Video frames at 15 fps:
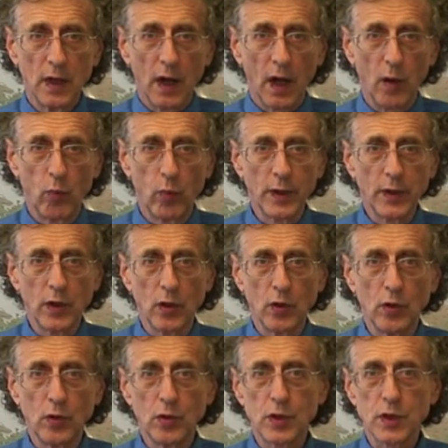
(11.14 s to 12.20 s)
And we
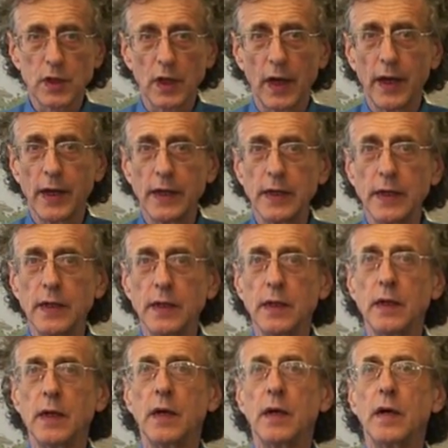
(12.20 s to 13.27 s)
use a
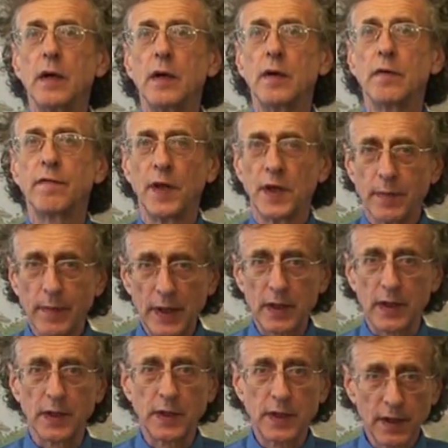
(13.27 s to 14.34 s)

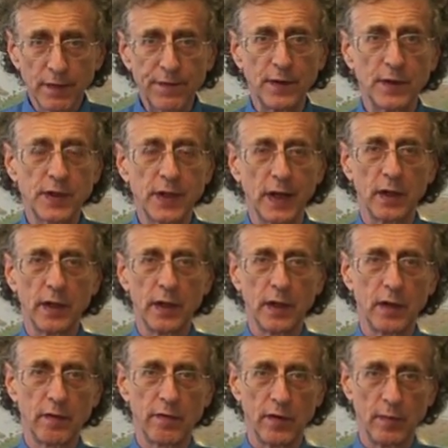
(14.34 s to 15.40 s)
fundamentally different
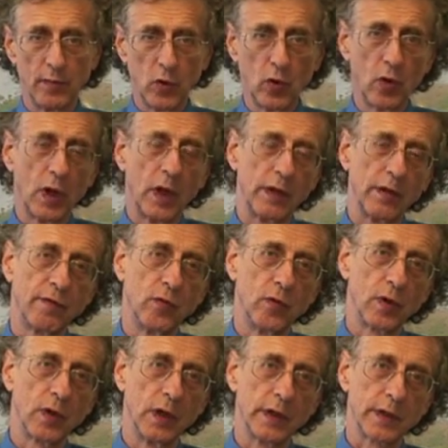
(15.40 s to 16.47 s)
technique from all other
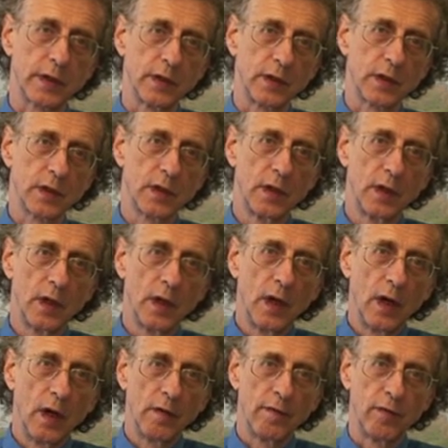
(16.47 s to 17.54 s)
forecasters
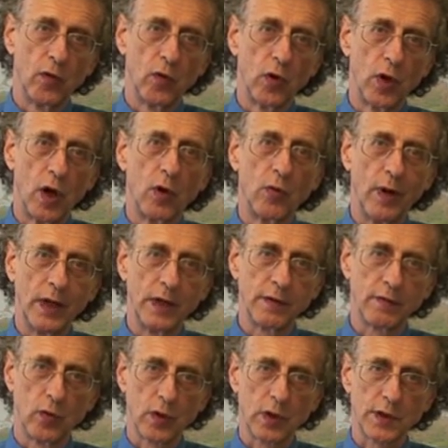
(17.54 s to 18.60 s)
for long range
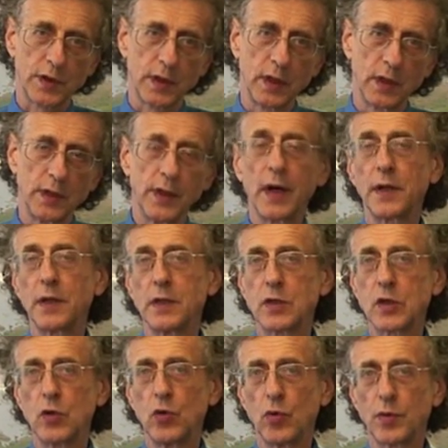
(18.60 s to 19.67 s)
forecasting, and that is
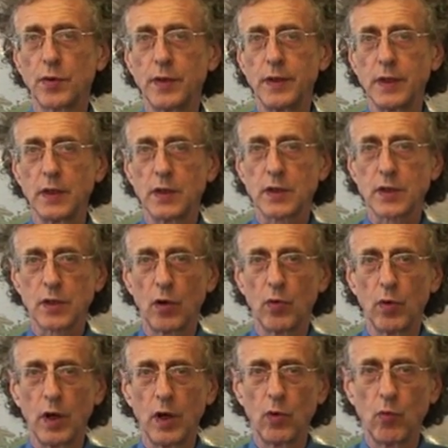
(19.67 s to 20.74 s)
called the
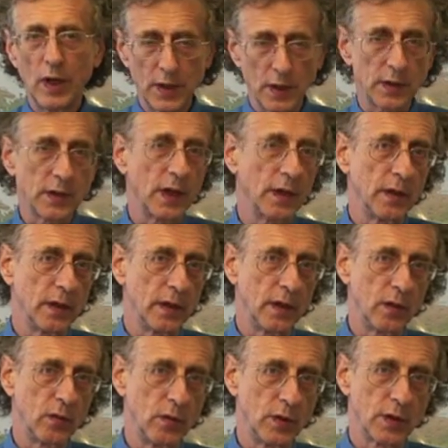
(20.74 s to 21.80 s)
solar weather technique,
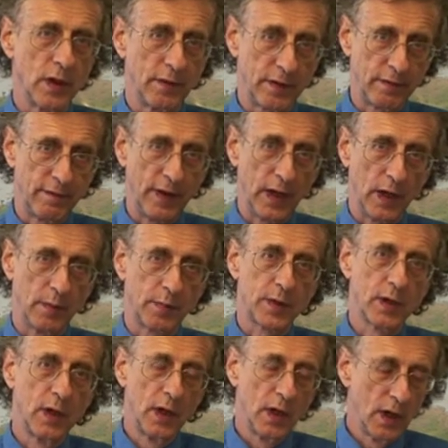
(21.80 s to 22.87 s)
which I've
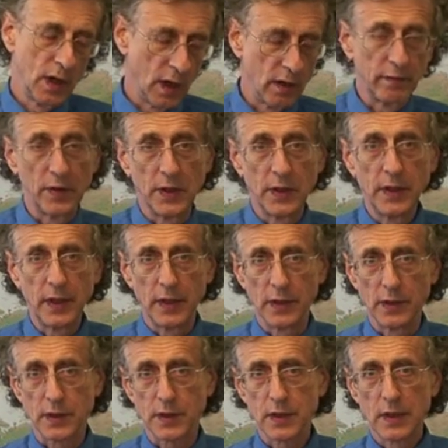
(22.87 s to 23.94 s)
developed over the
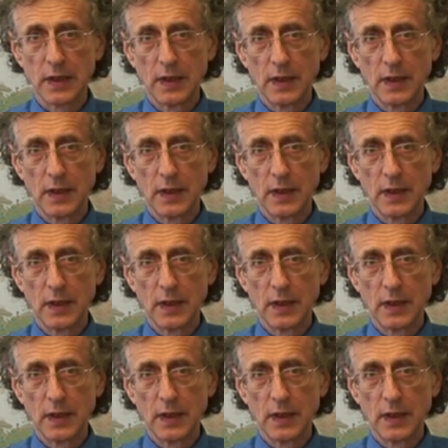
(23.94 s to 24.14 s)
years,